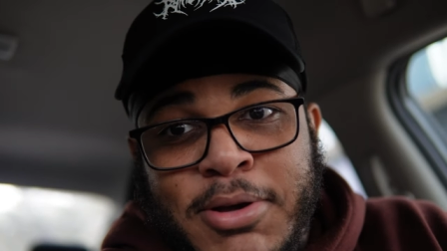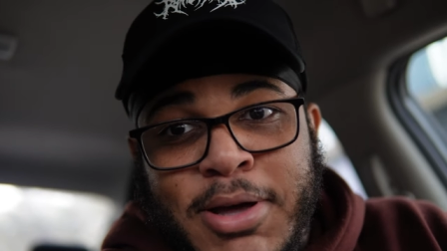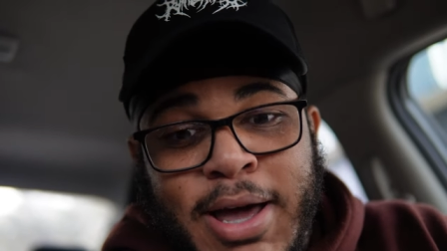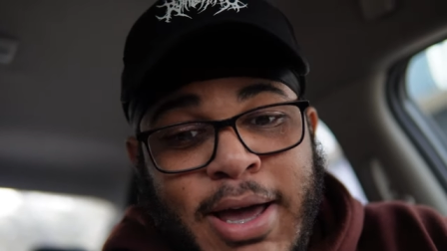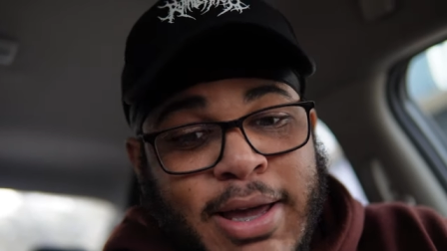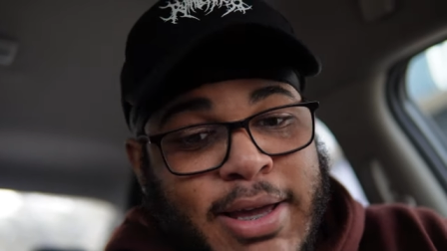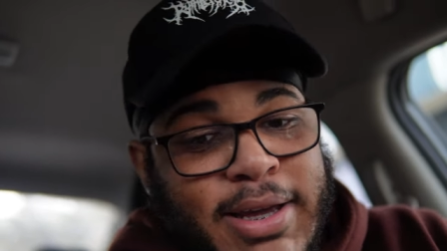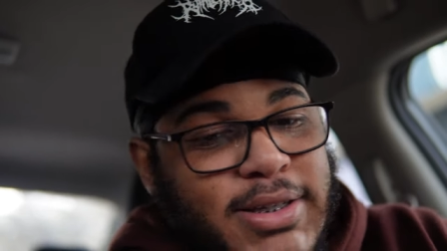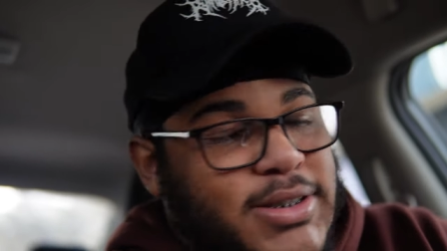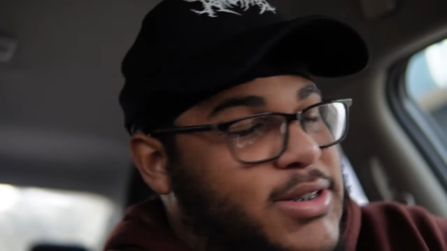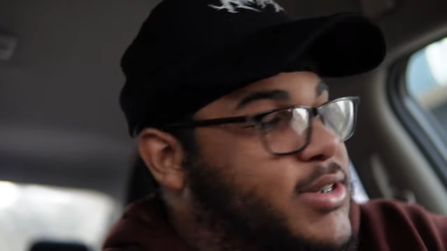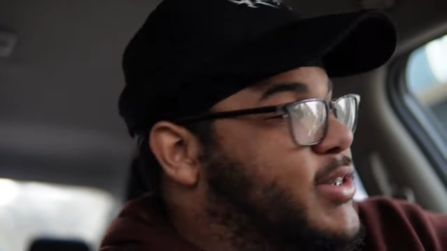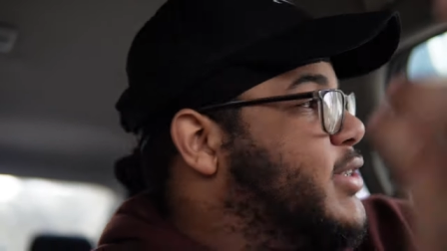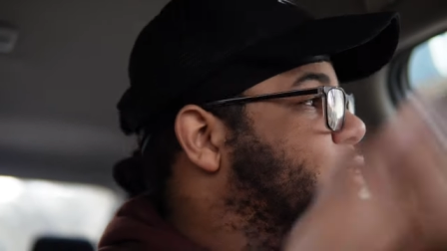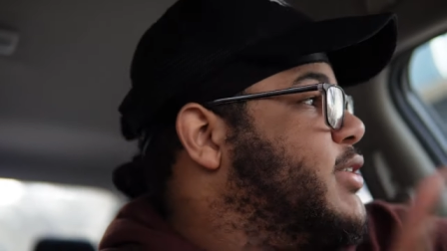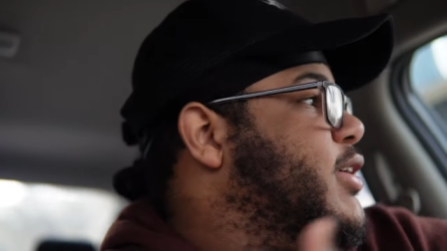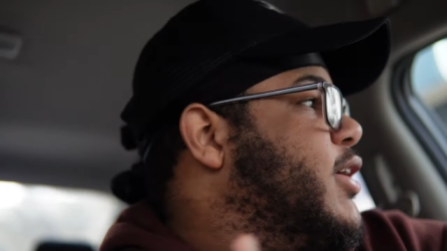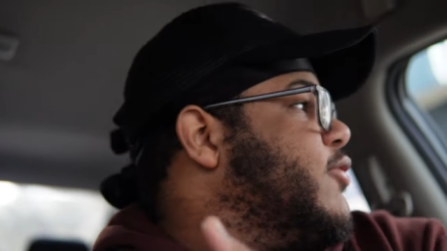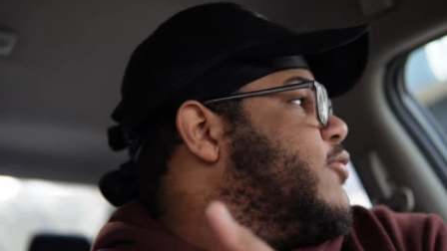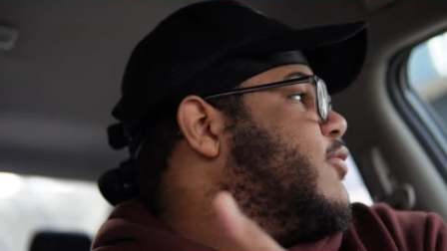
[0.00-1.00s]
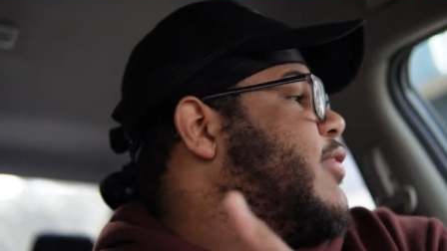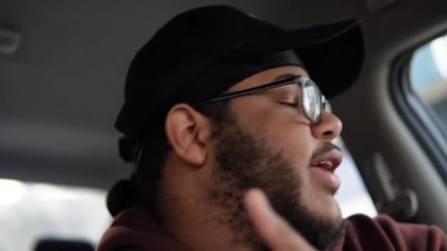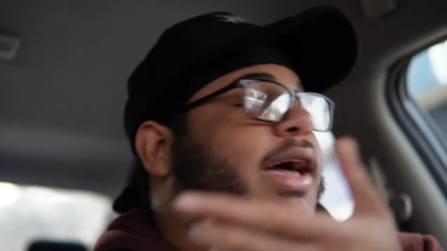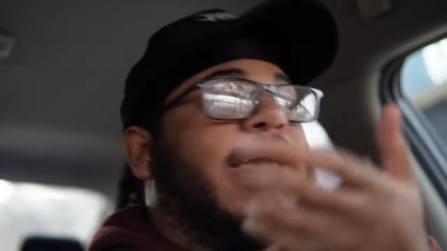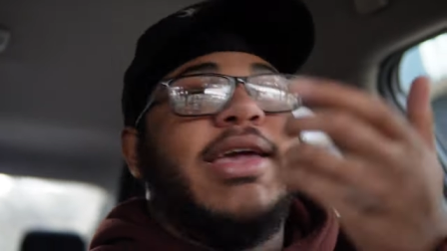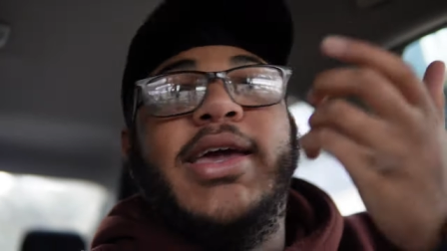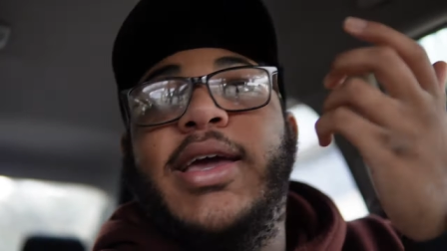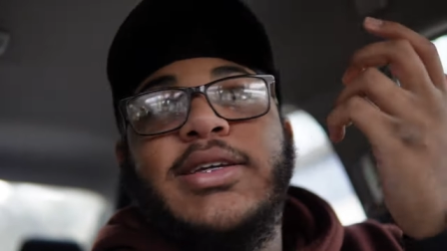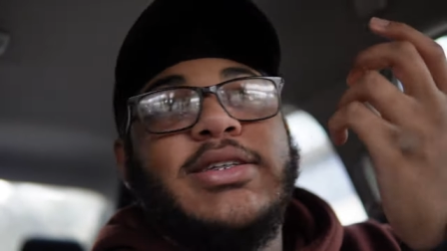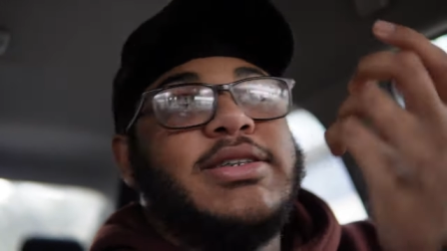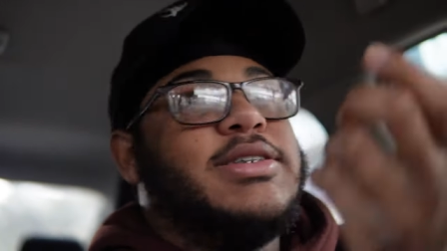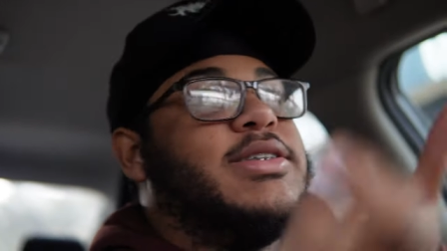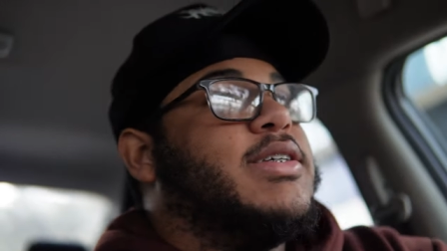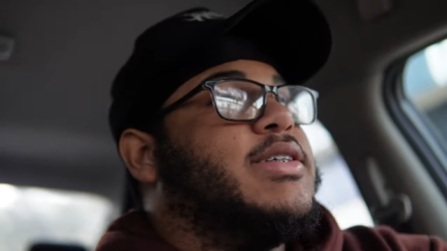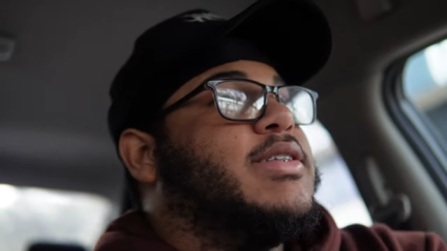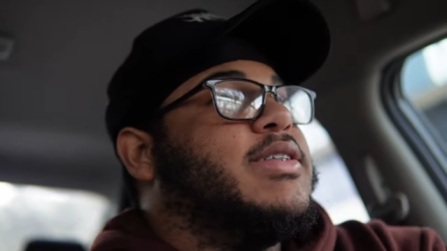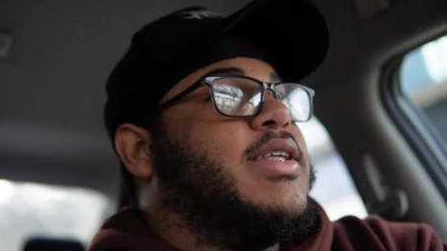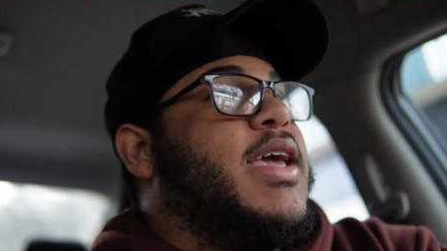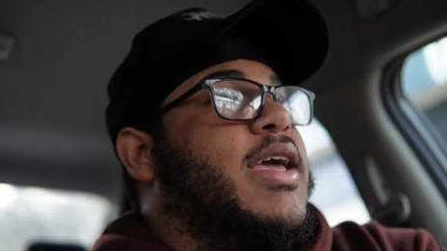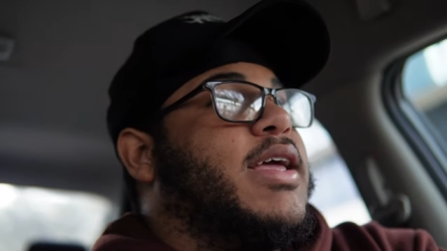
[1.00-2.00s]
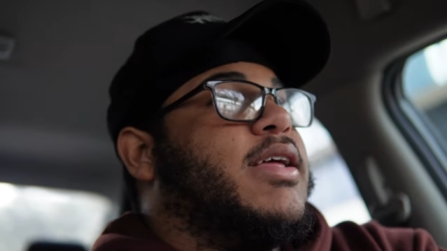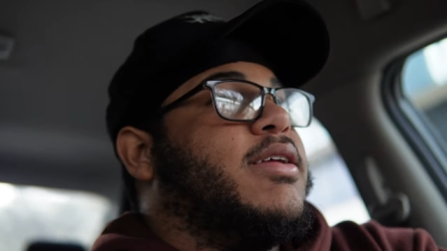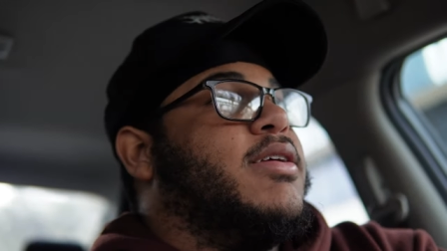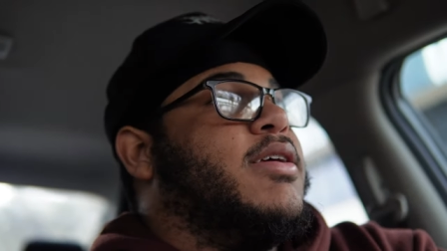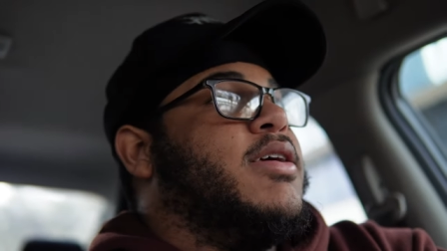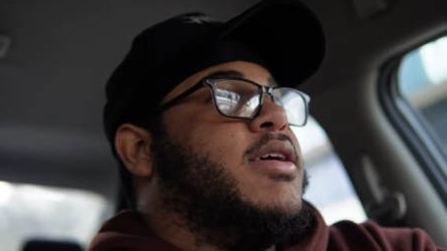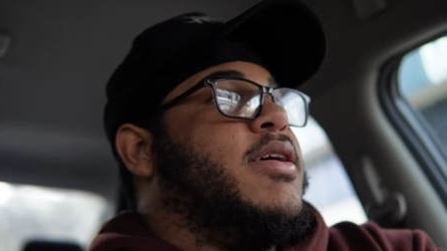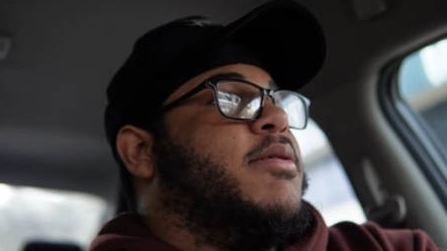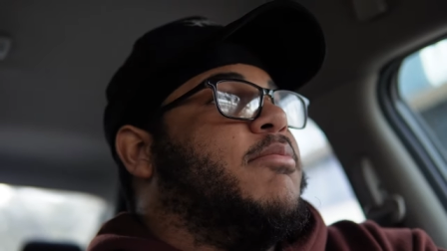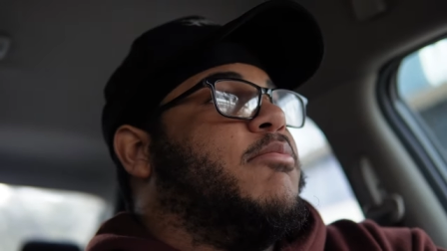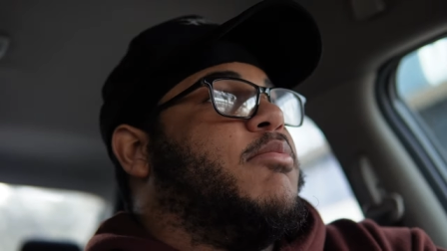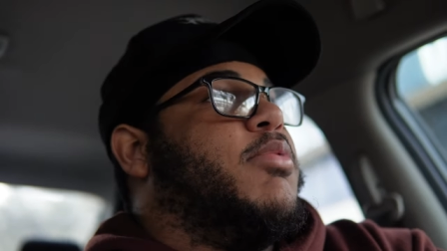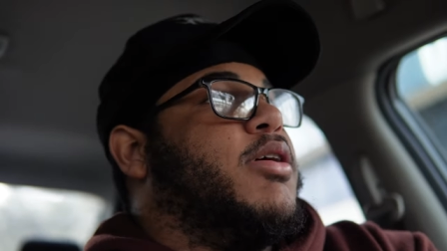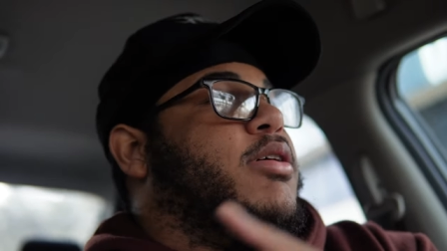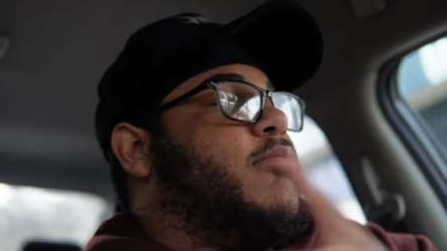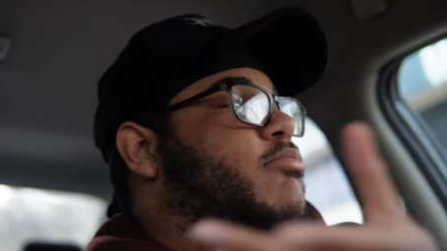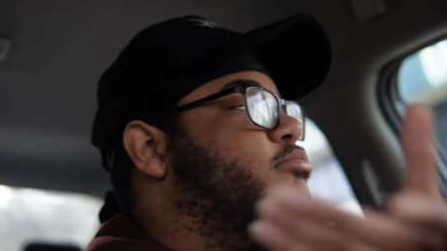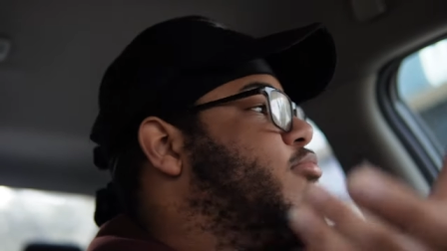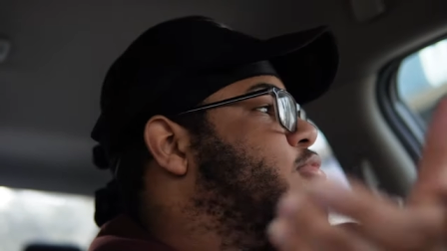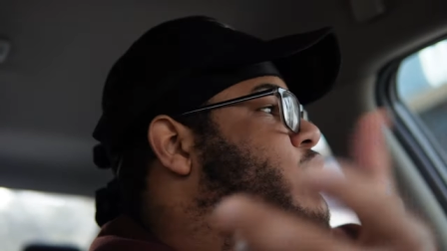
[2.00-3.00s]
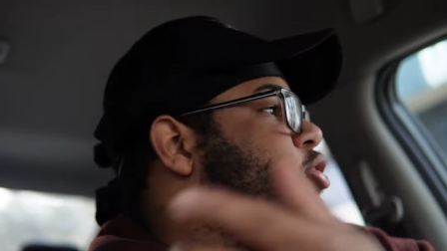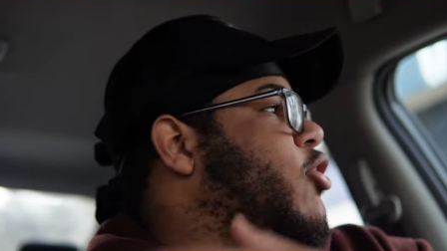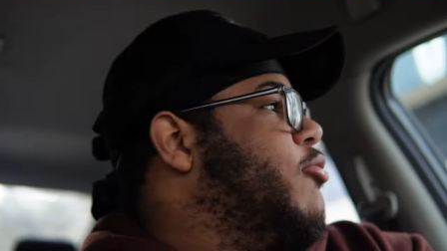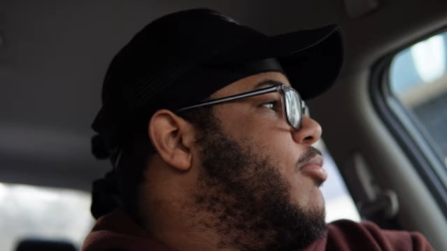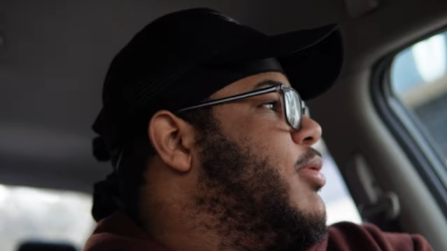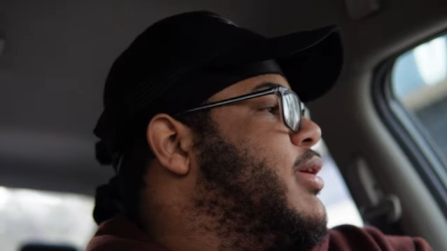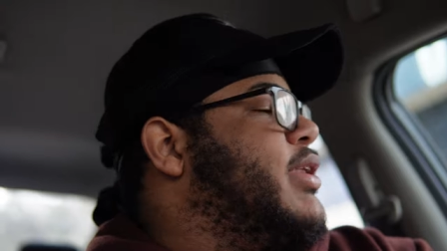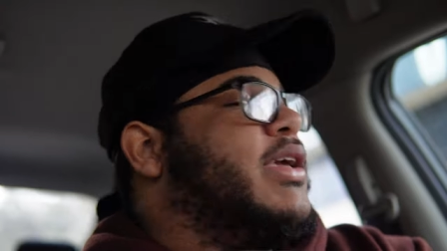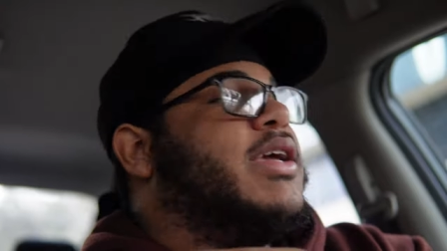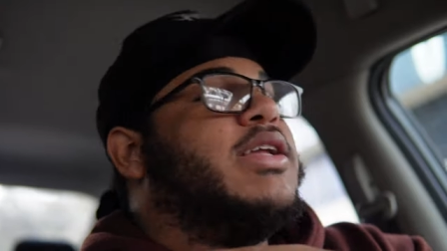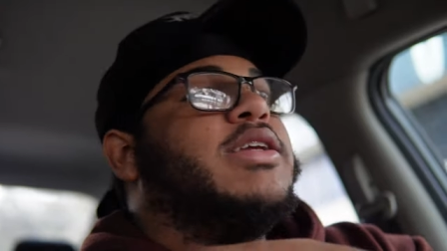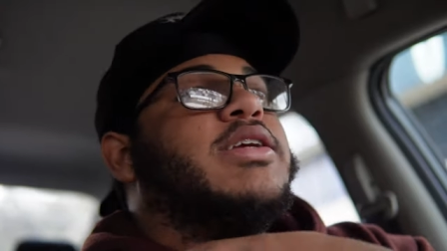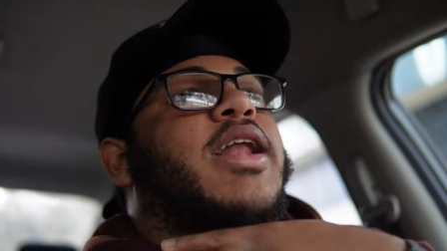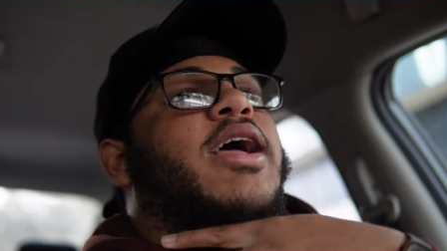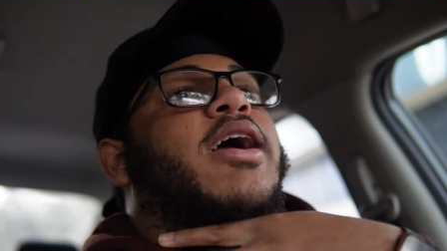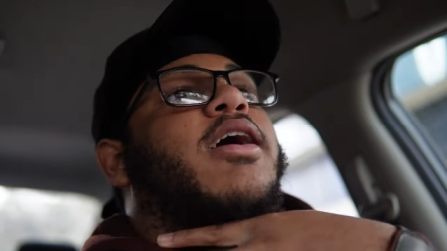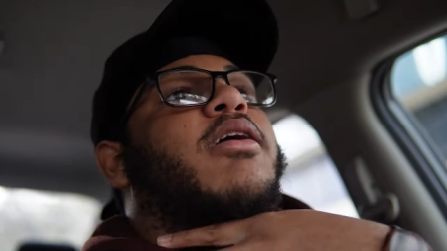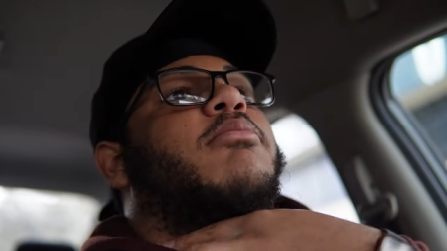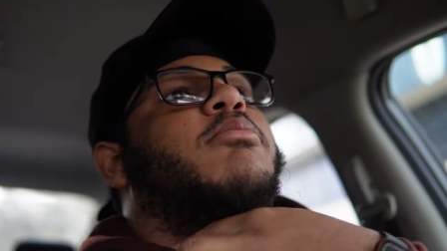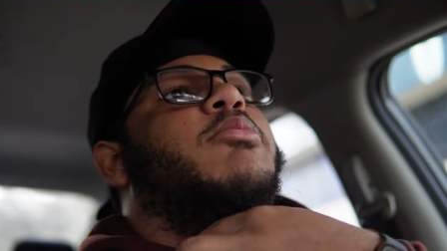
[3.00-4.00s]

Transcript: I guess it's just different. I guess it's just that. But throat been itching like a